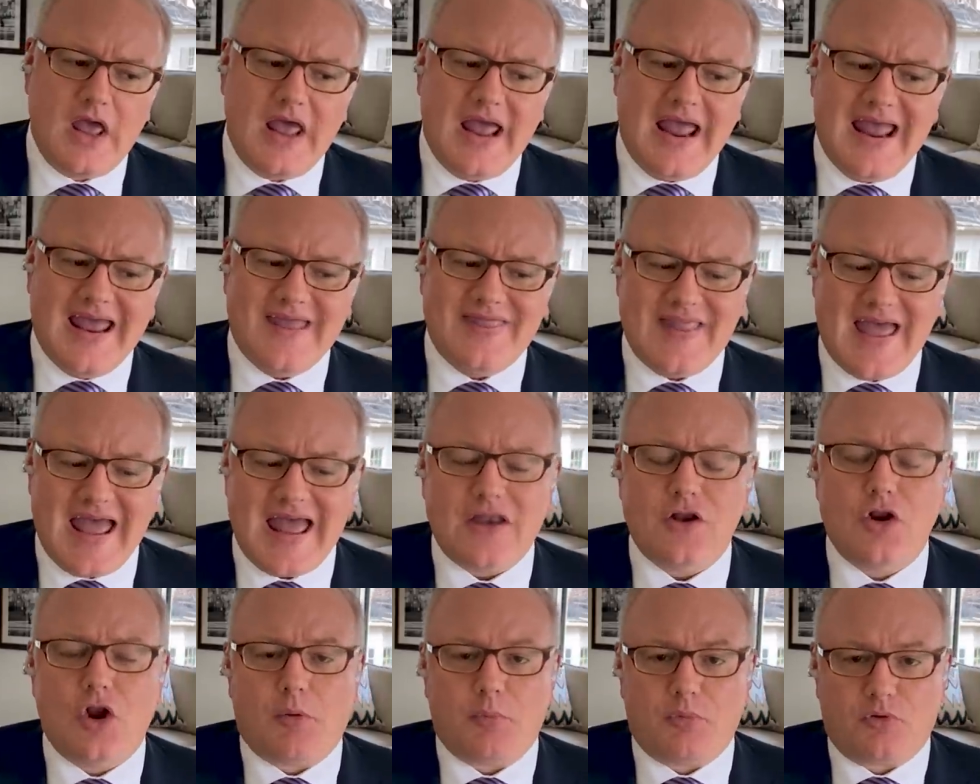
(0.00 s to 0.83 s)
And that
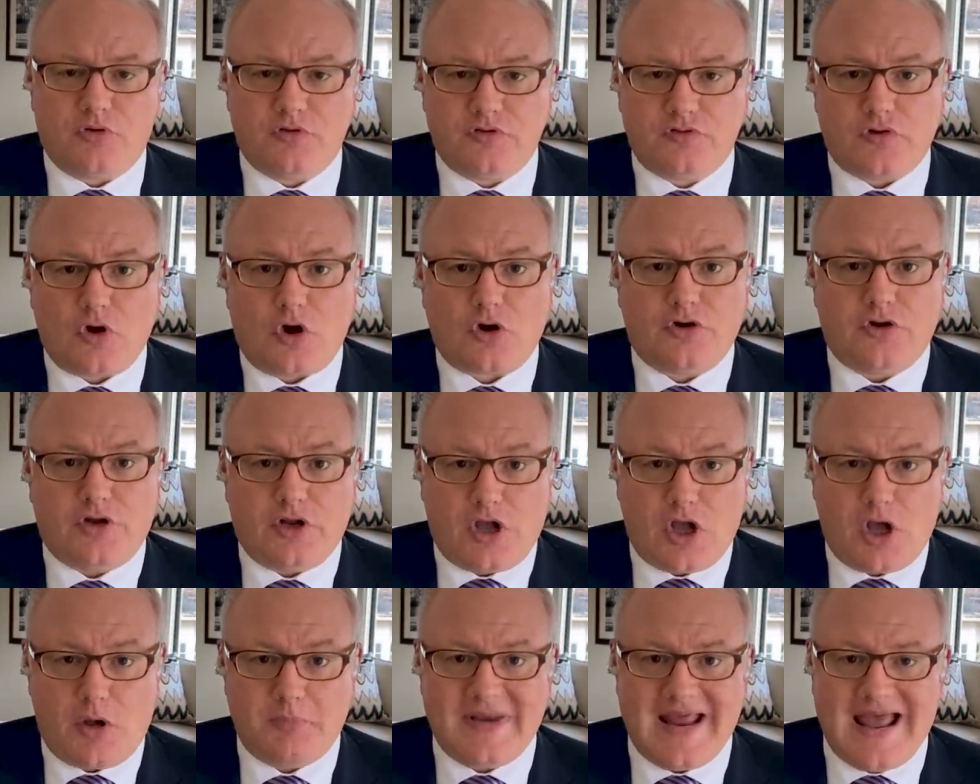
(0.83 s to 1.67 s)
number has started to
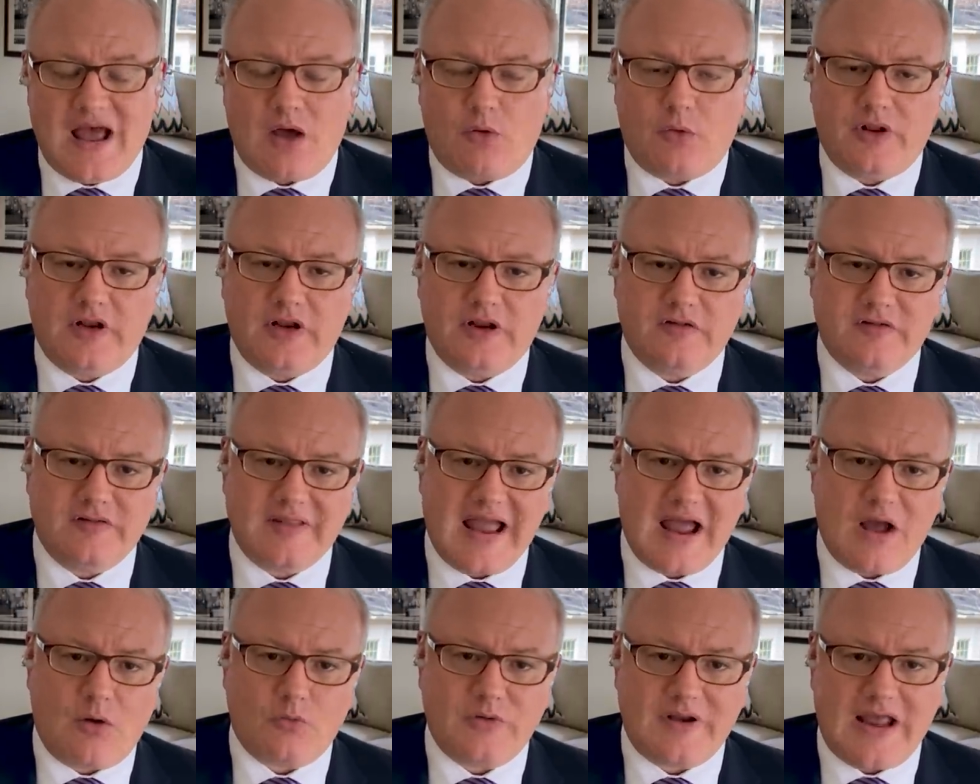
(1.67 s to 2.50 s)
come down and is
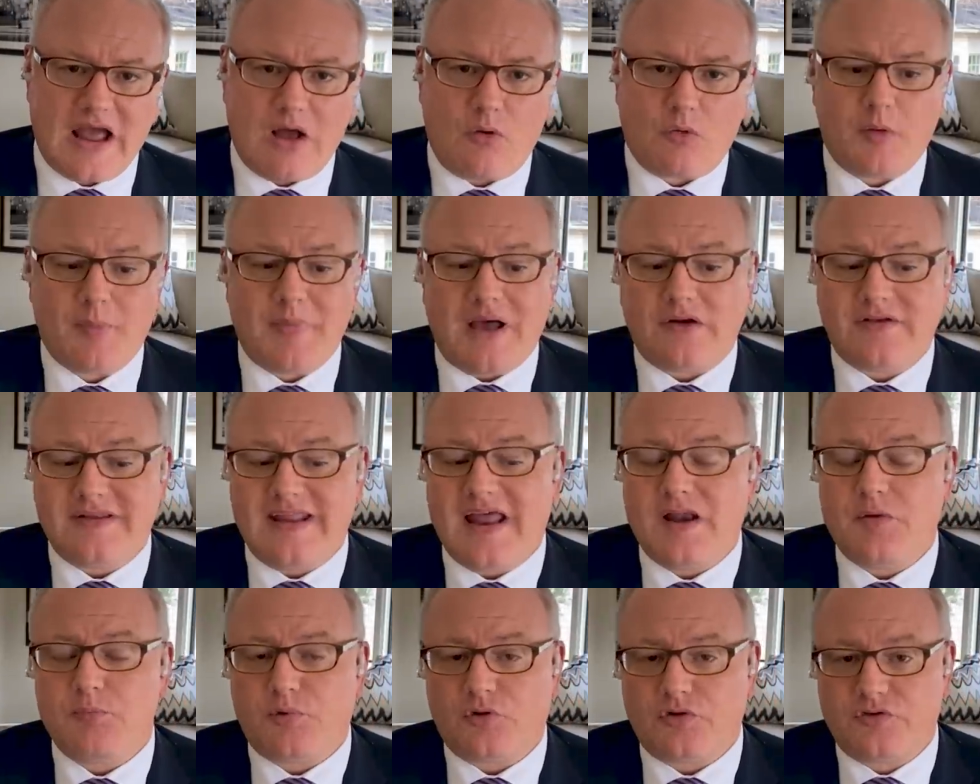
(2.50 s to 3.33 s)
now down about
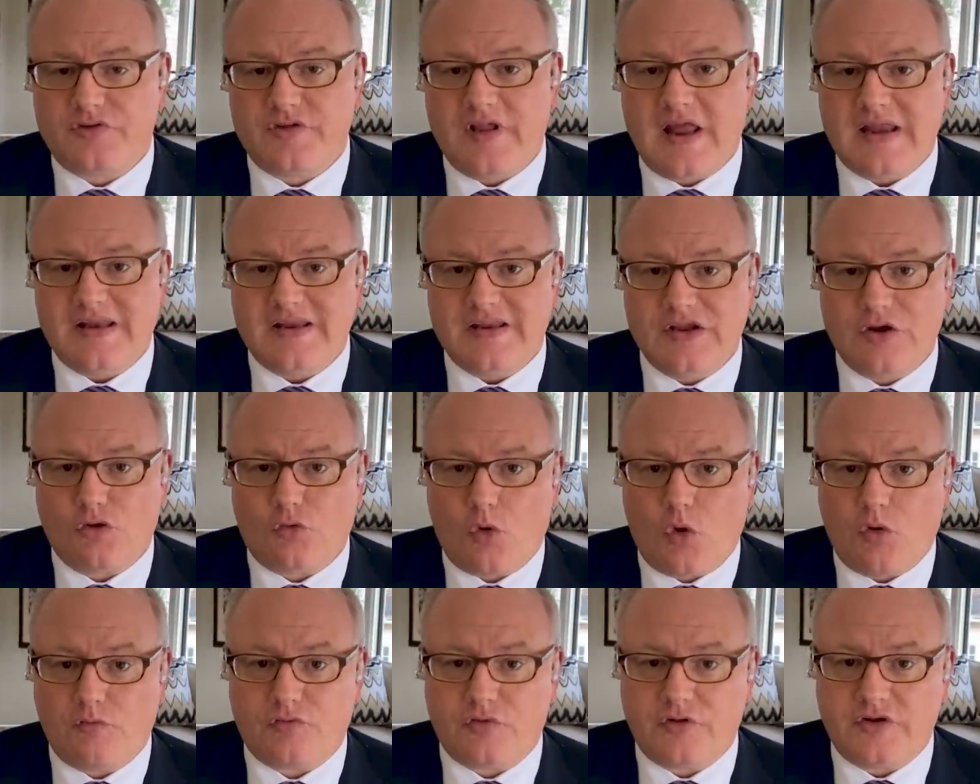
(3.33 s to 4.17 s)
10%
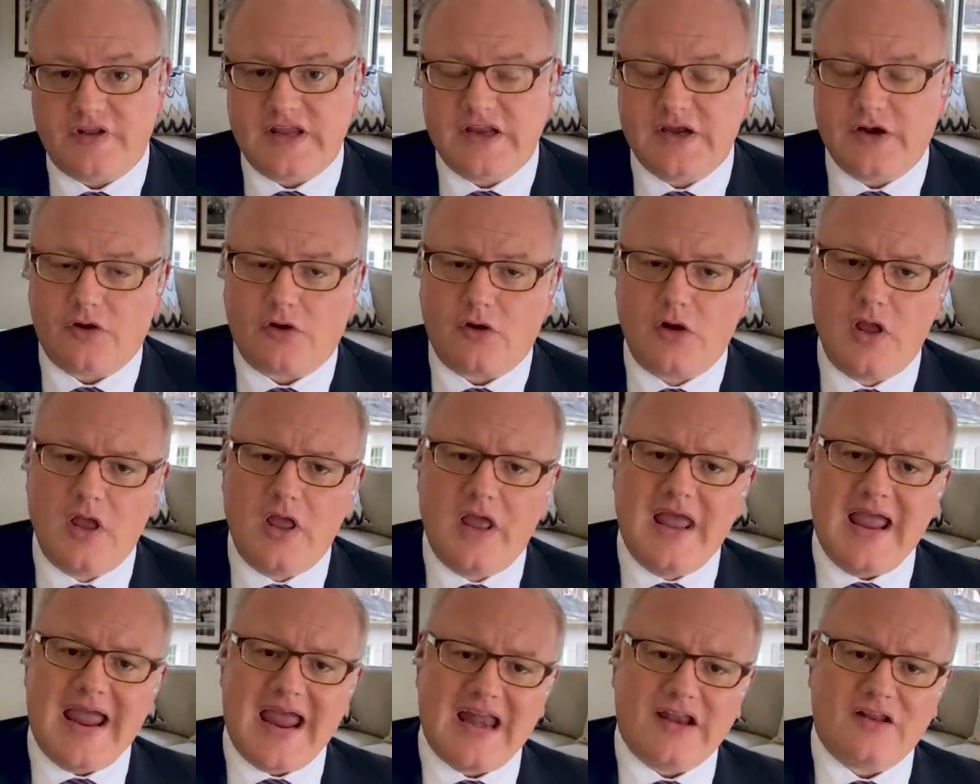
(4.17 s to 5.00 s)
year over year
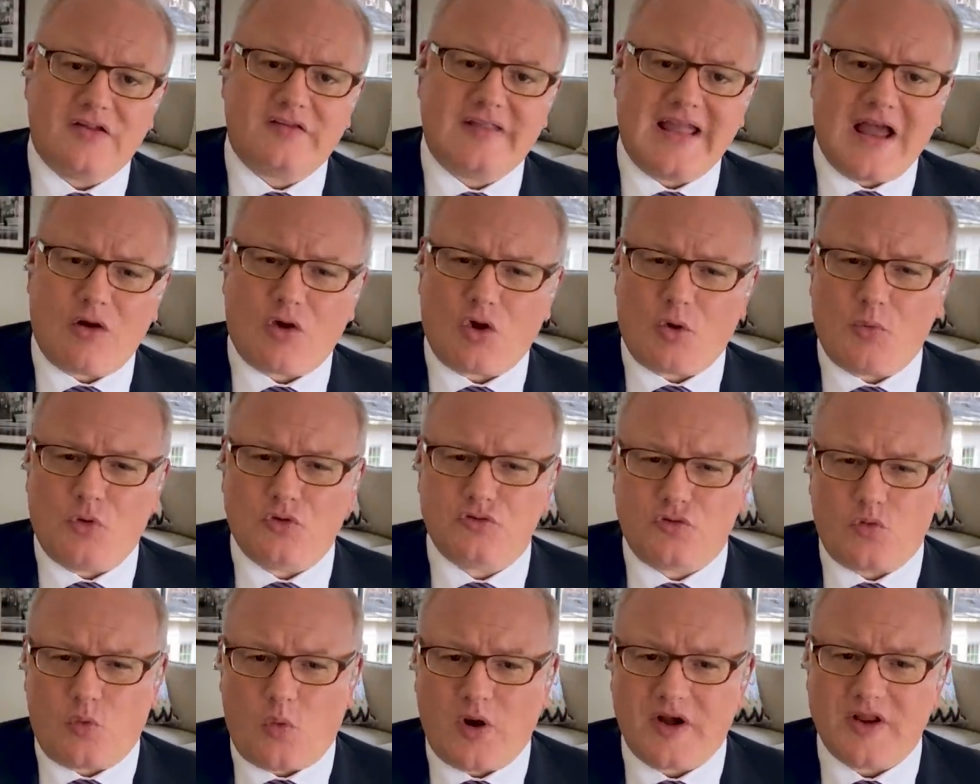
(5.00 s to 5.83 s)
and is down
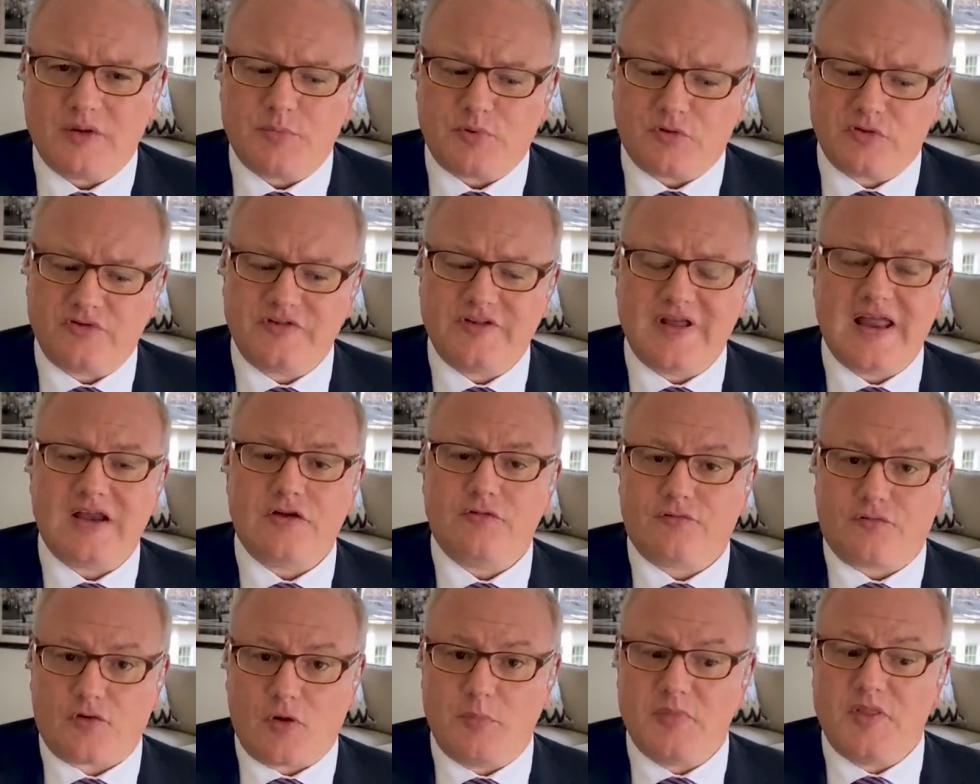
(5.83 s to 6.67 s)
almost 20%
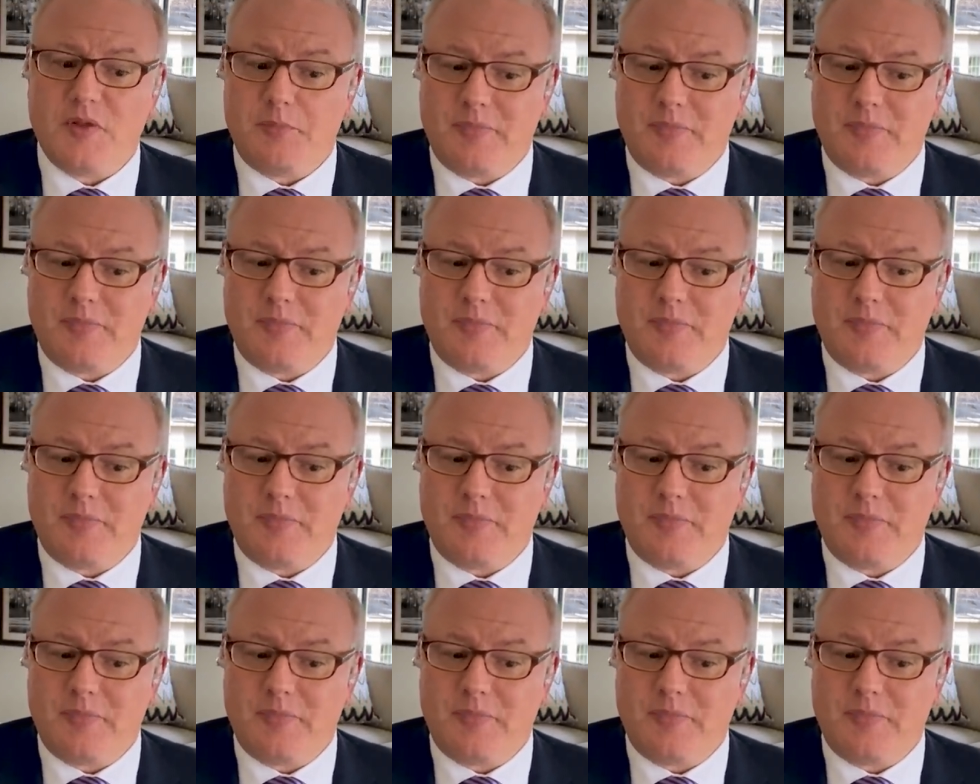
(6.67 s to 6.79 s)
from the